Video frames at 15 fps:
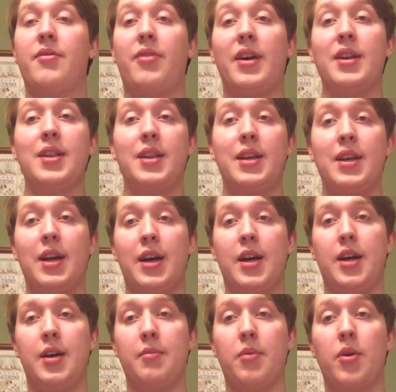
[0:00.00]
Finally,
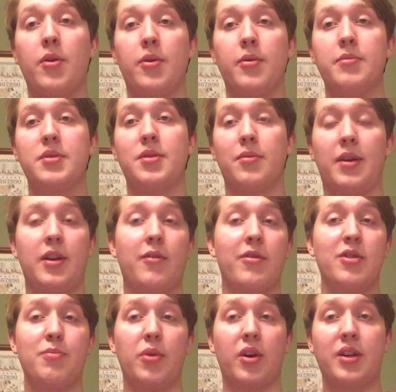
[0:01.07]
Holmes, the writer of
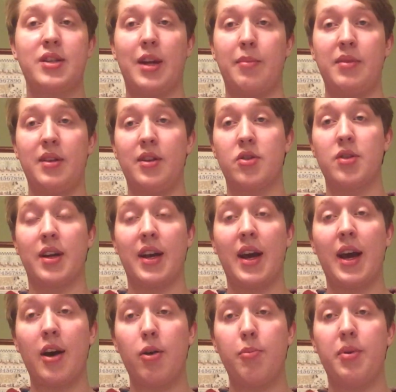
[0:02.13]
this book, stepped in to try to
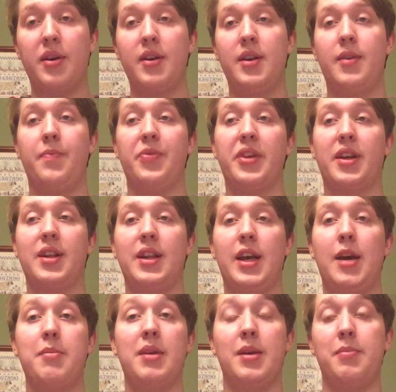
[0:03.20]
help the
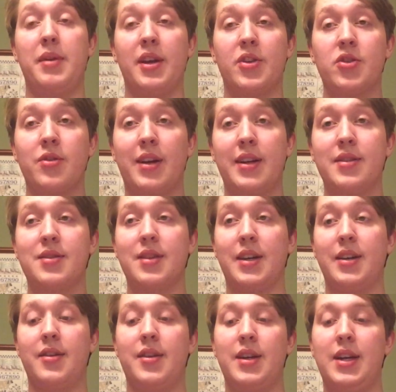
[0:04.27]
claim and be a
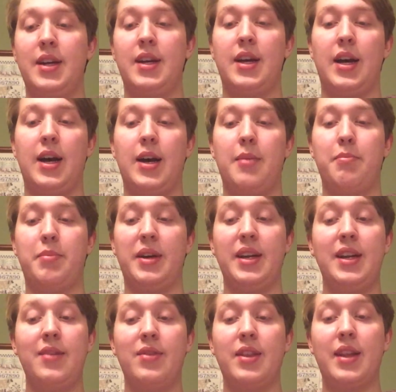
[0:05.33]
translator. But
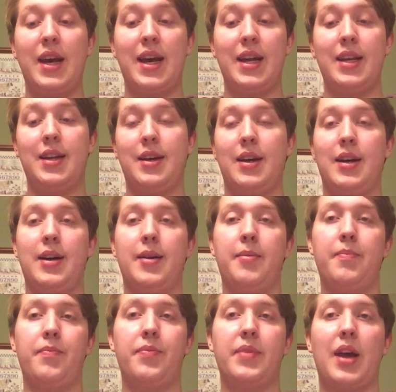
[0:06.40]
even then,
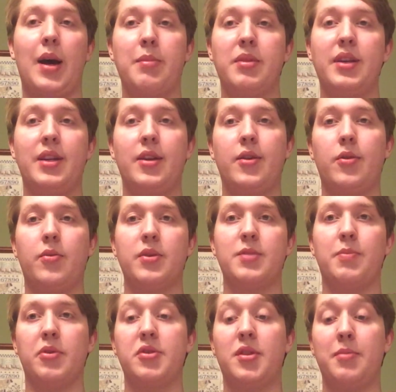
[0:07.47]
Abellino was
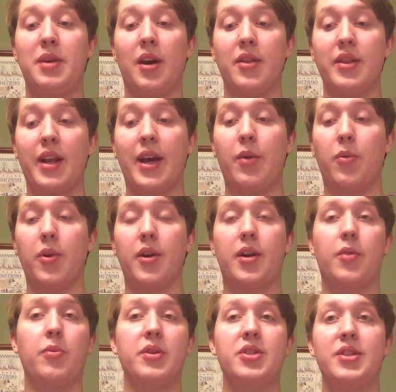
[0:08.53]
supposed to be on light
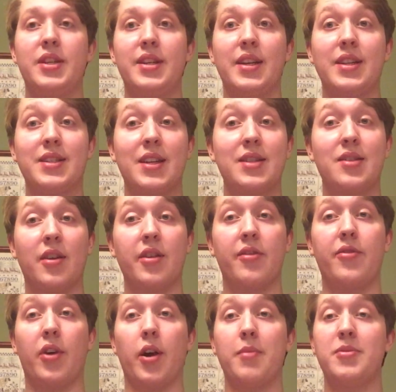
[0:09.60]
work, which didn't exist on the
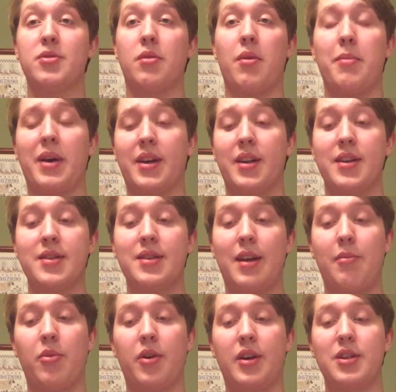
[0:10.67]
farm, so he went back to the
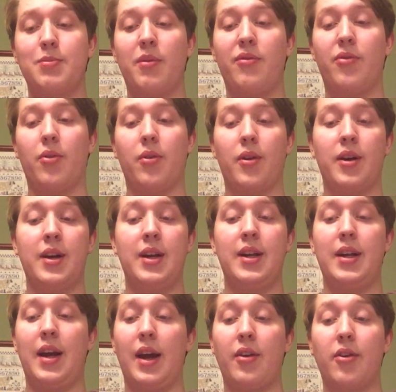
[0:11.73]
same work as before,
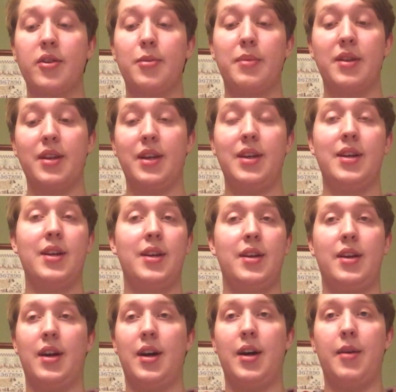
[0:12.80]
and ultimately
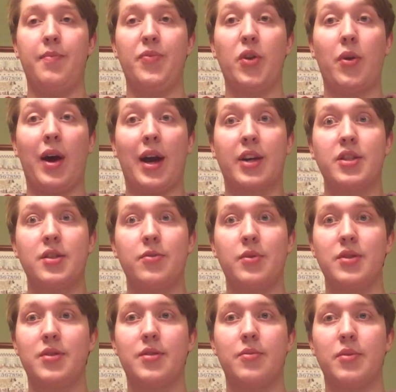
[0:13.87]
no action
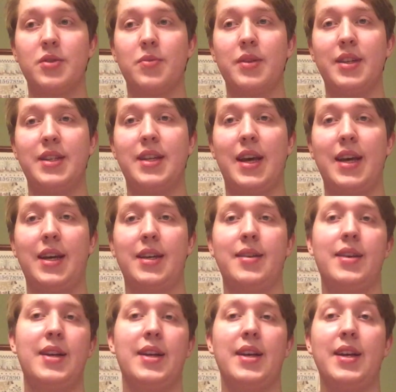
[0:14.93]
was really
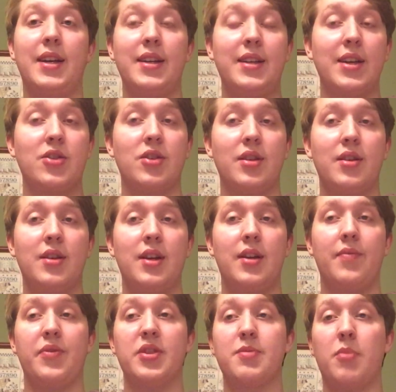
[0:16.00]
taken. In addition,
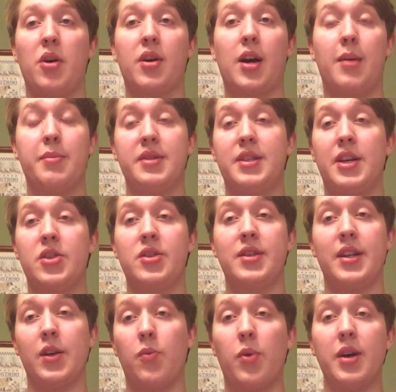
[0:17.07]
the small compensation
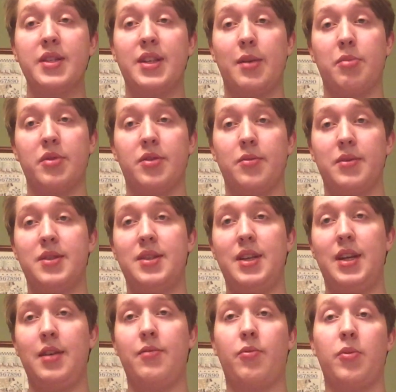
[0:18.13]
that he was able to
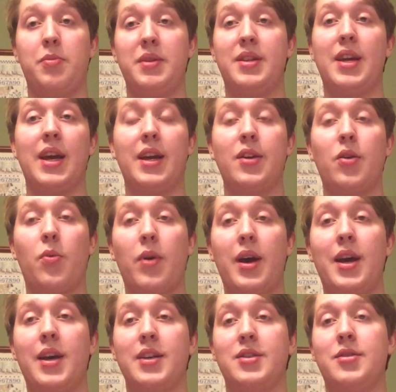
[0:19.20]
receive would be taken
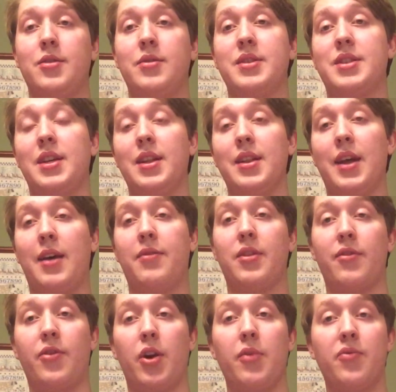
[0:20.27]
away as soon as he left
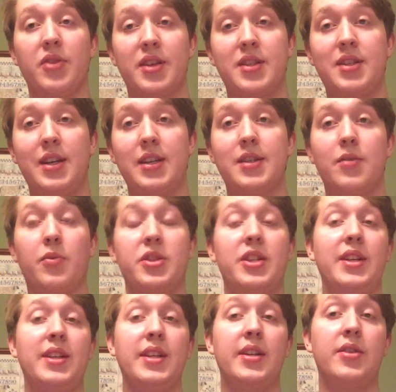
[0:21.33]
the farm for the season, which
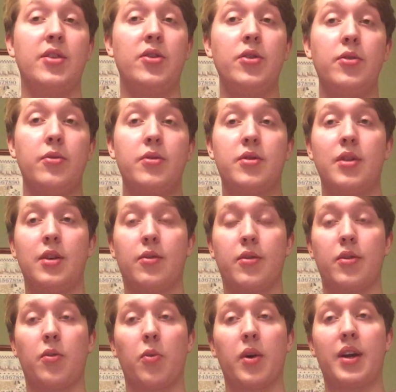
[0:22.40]
he needed to do in
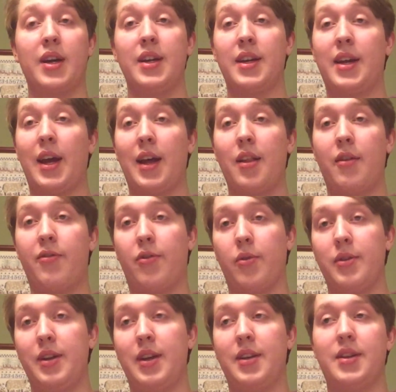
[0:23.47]
order to work in
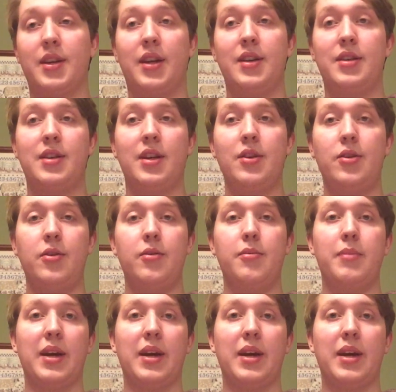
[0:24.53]
California to continue